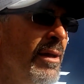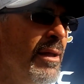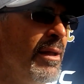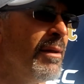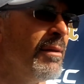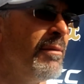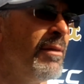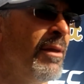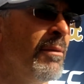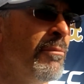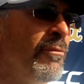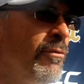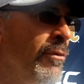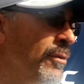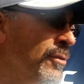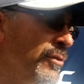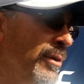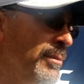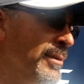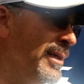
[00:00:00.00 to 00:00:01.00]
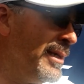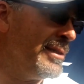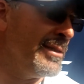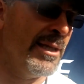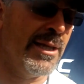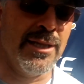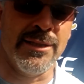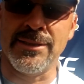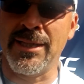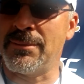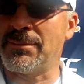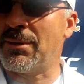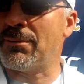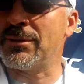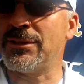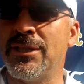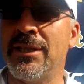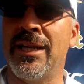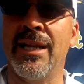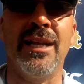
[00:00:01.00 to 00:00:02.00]
And, before the scrimmage, I said, hey, James, I
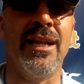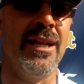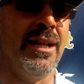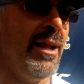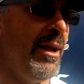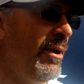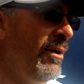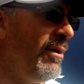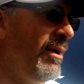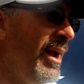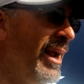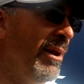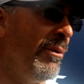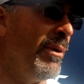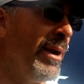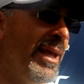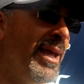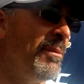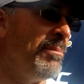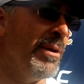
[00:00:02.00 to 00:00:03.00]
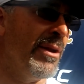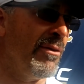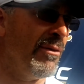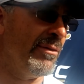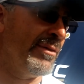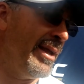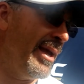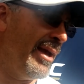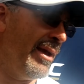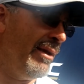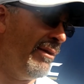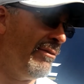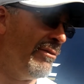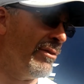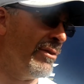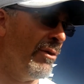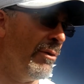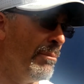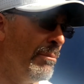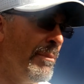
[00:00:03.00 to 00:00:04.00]
want you to get in there. I don't want to keep you in all day,
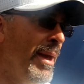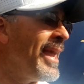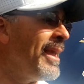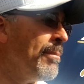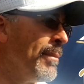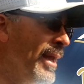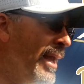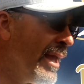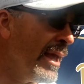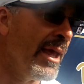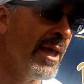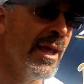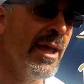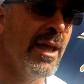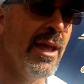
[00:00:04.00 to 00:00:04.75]
so don't make me,